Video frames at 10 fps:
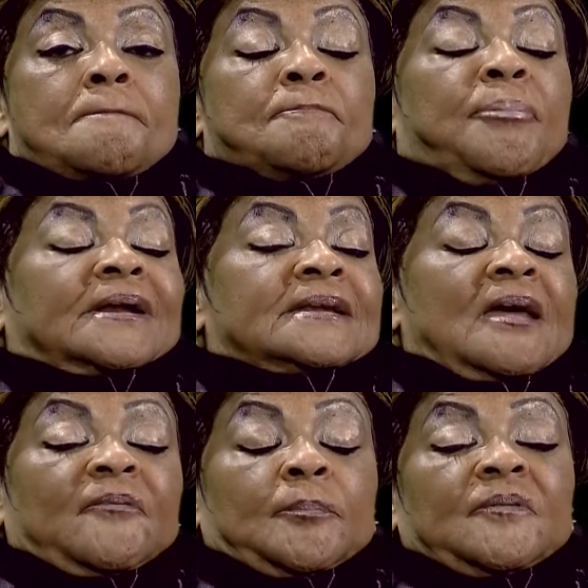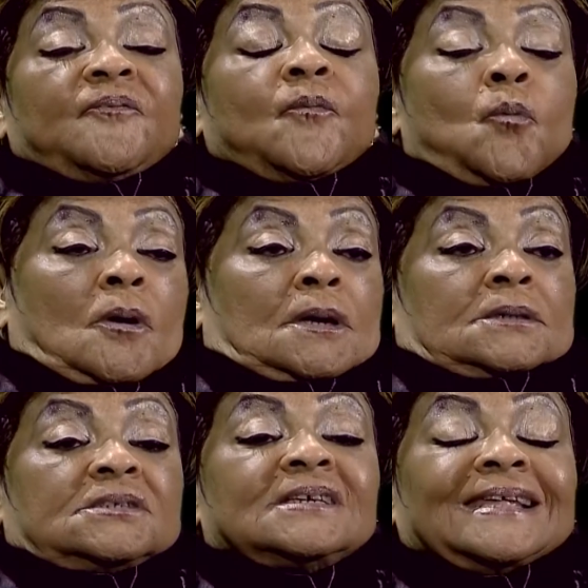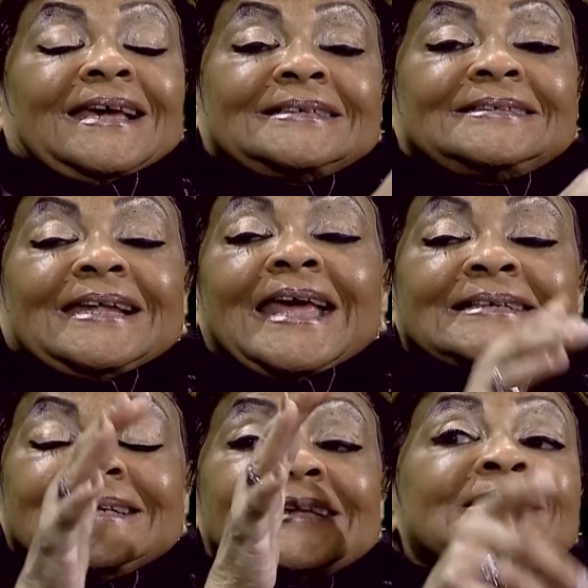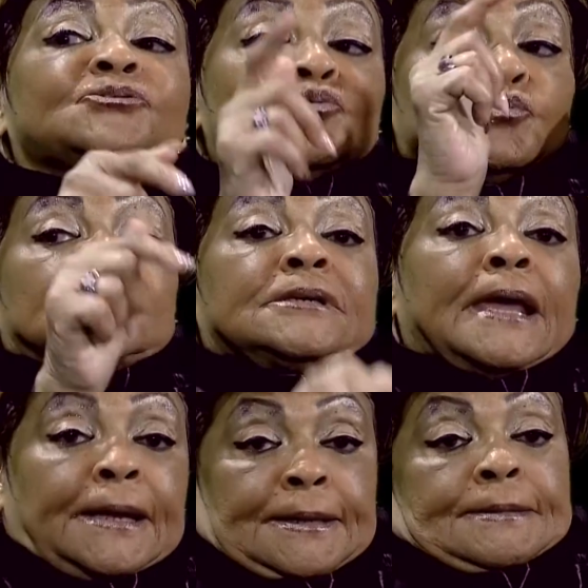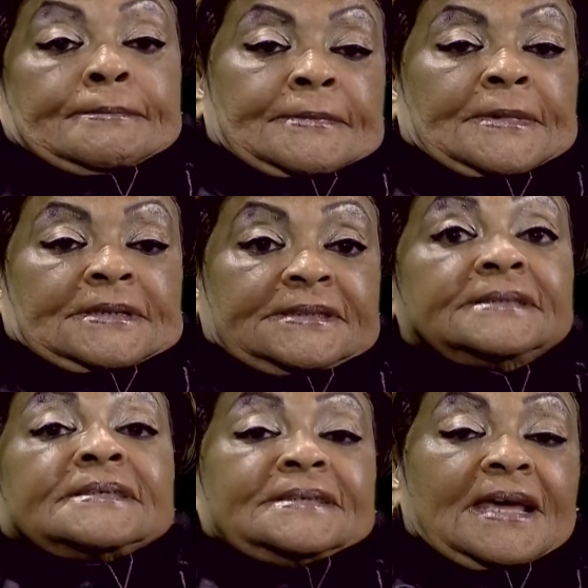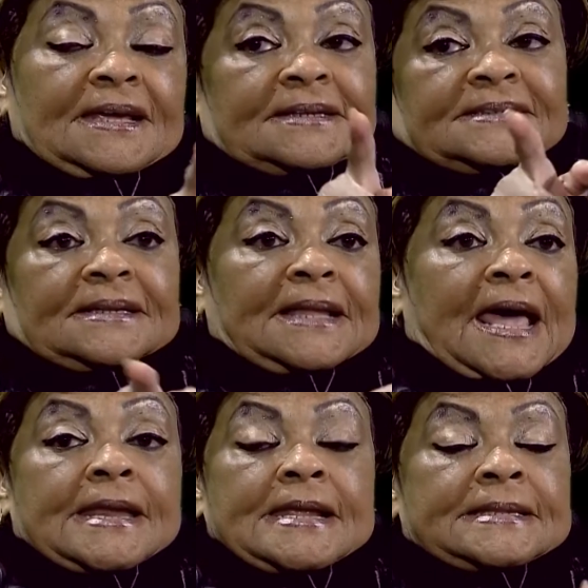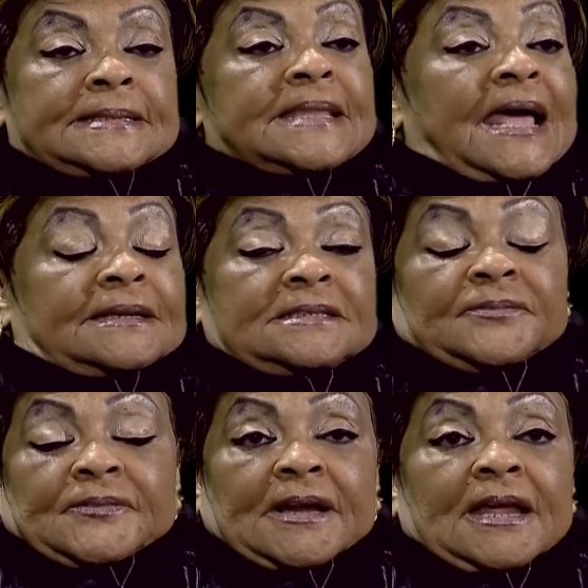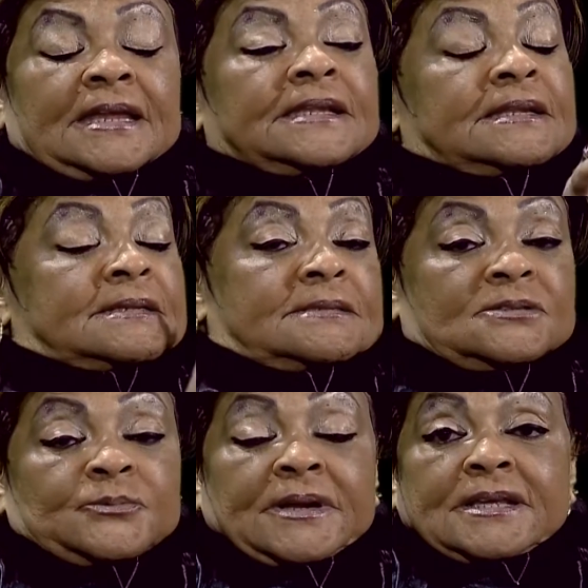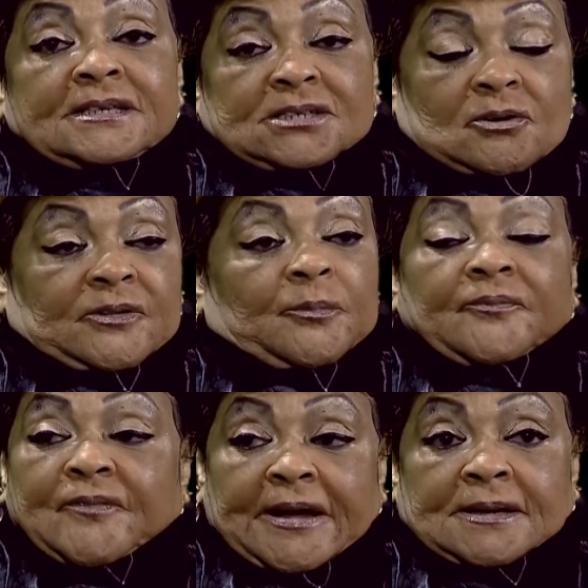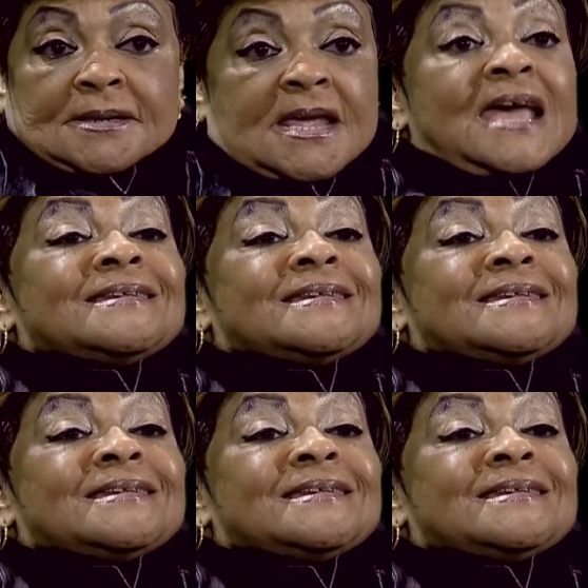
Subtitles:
But never before to the extent as it is today. No. See, today it's a lot different. 20 years ago, they were frightened.